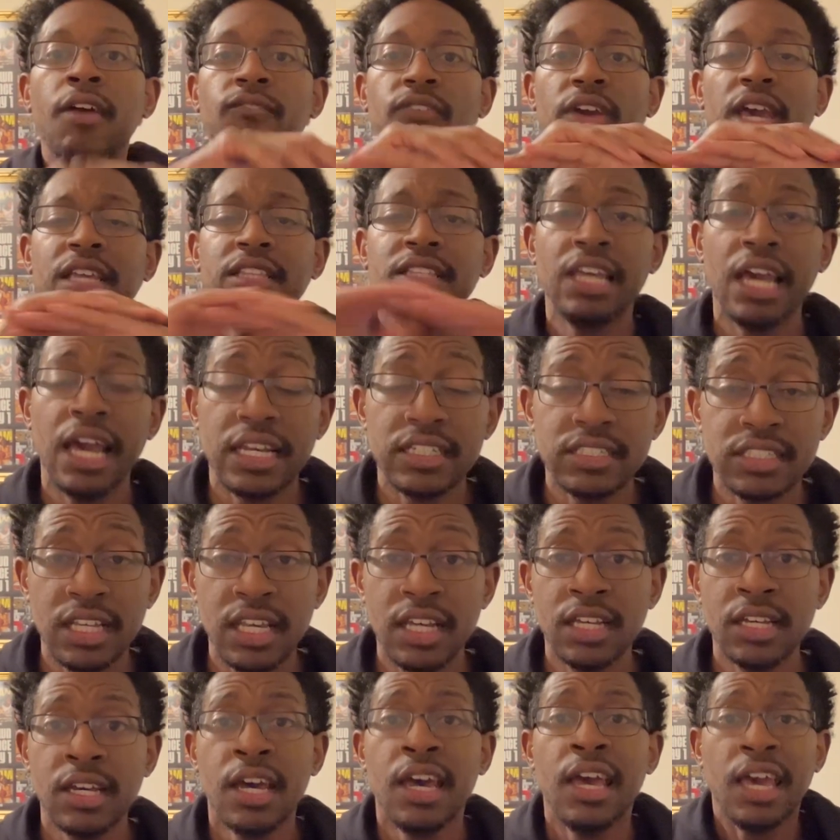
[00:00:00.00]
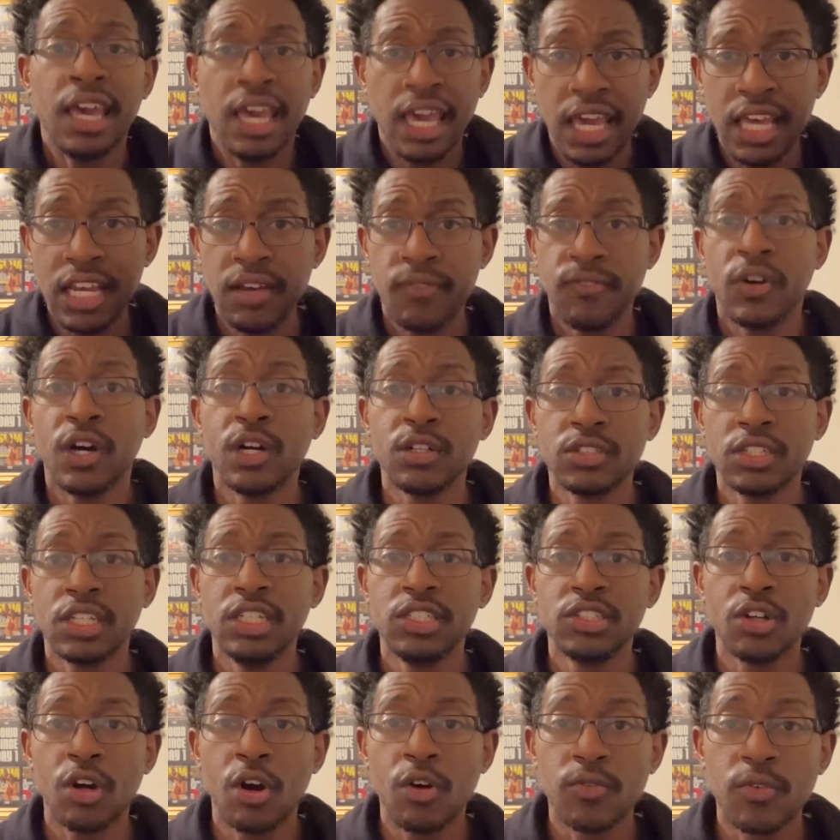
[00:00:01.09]
Fantastic NFL
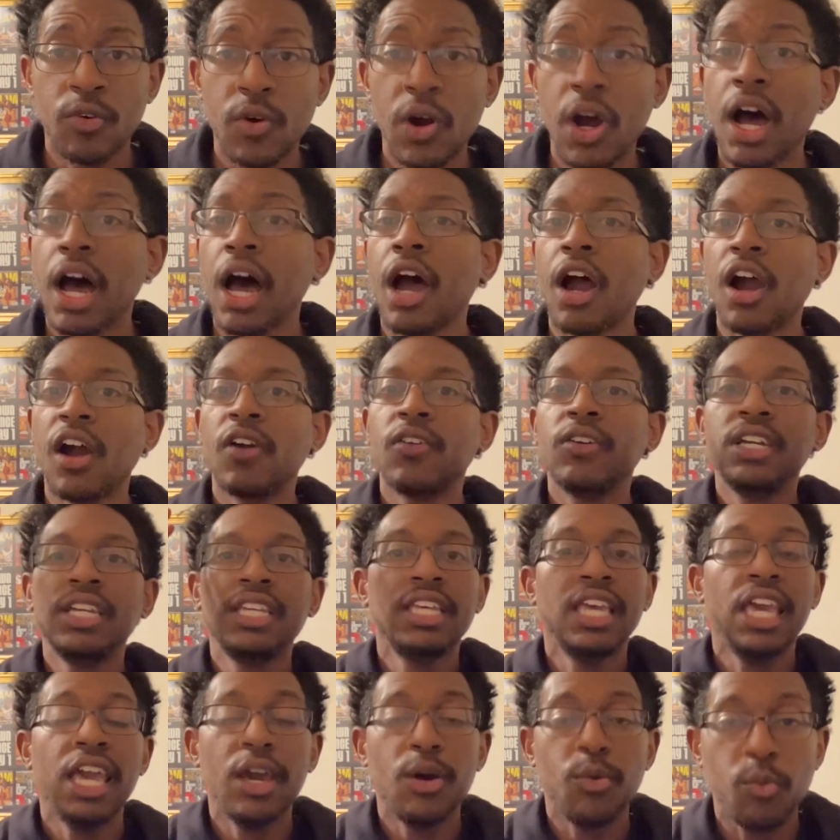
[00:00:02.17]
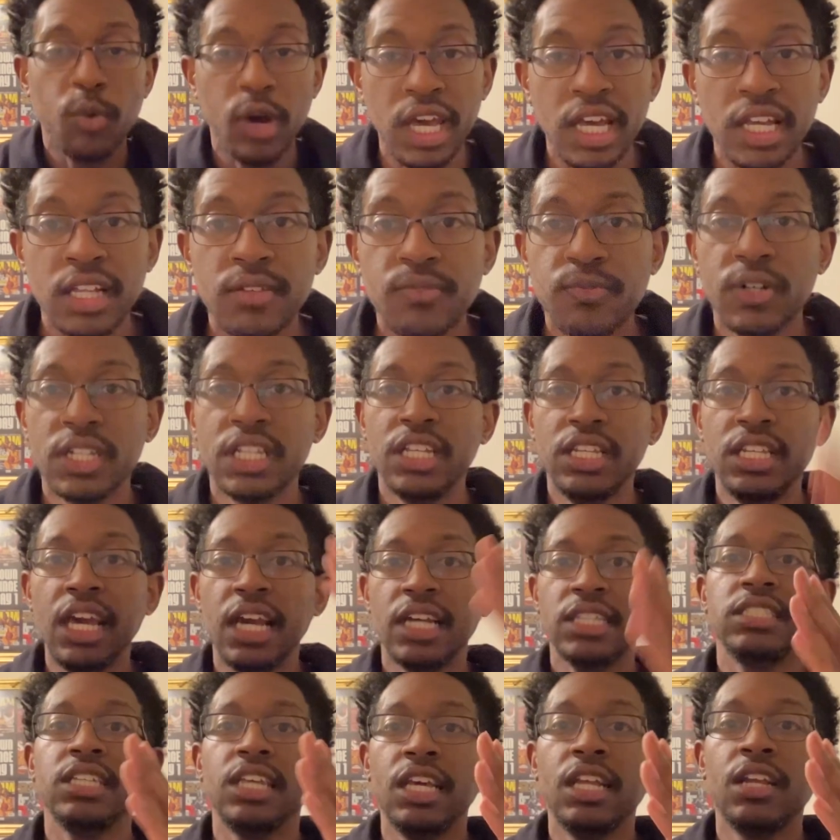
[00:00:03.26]
season overall. I already can't wait for the
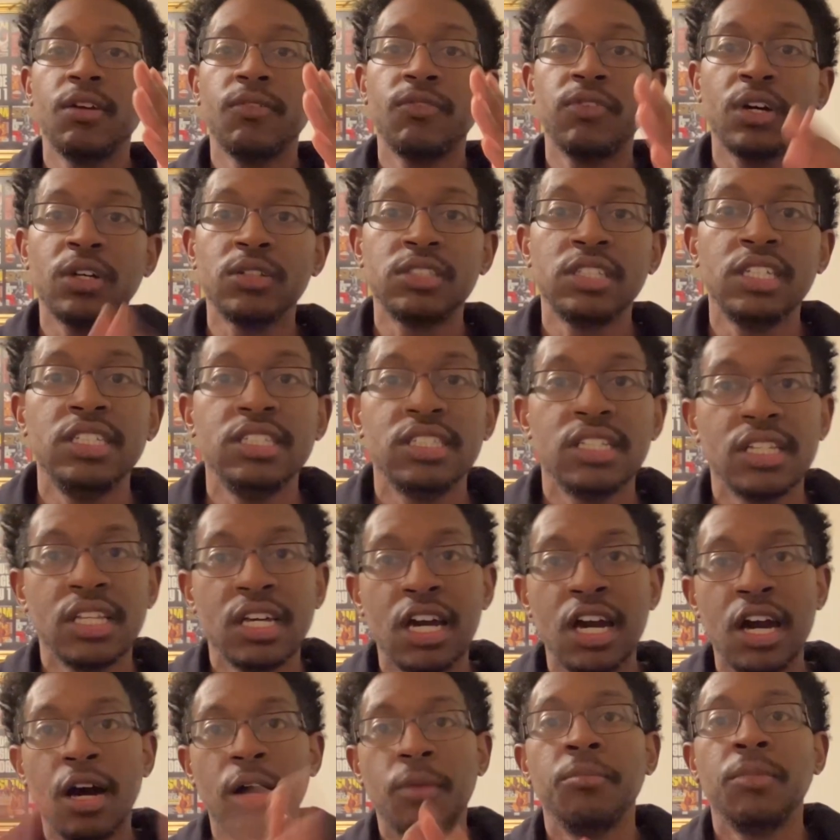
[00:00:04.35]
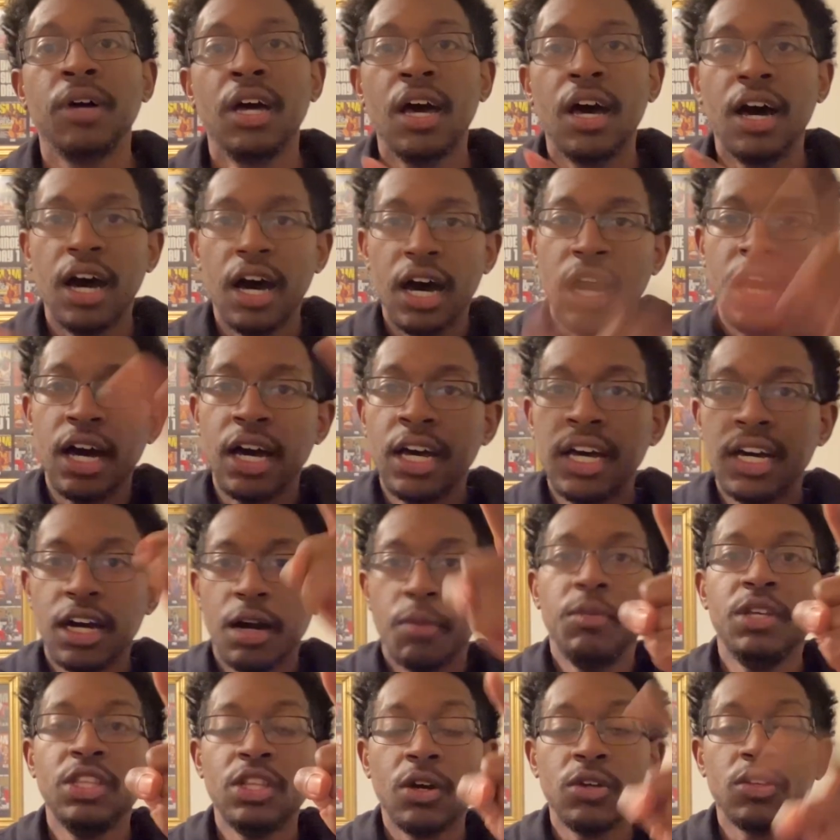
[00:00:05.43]
next NFL season to come. Let
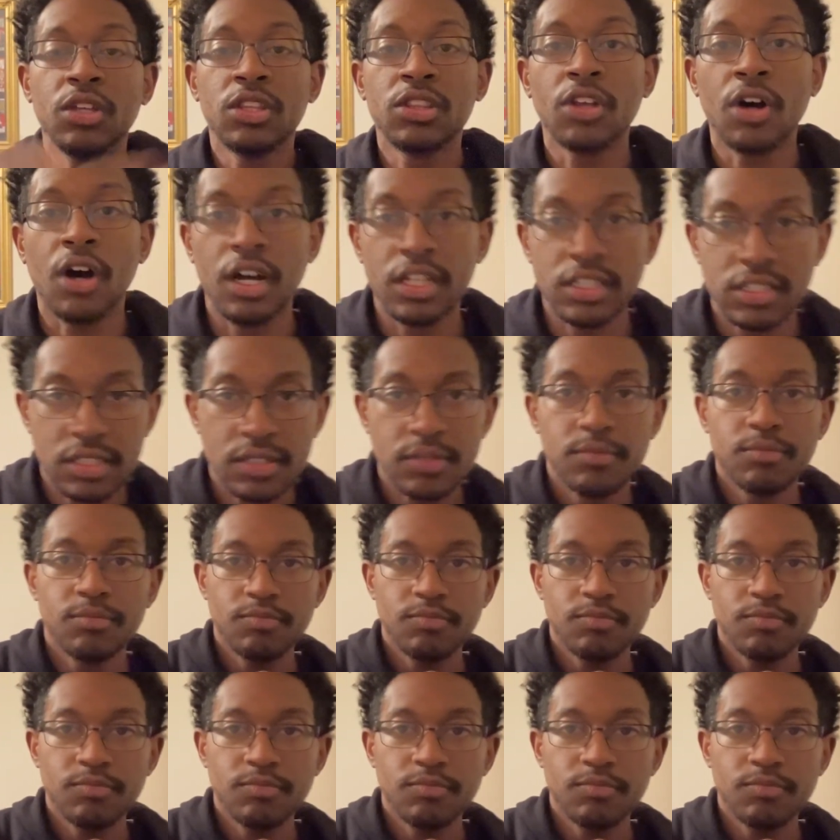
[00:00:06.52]
me know your thoughts.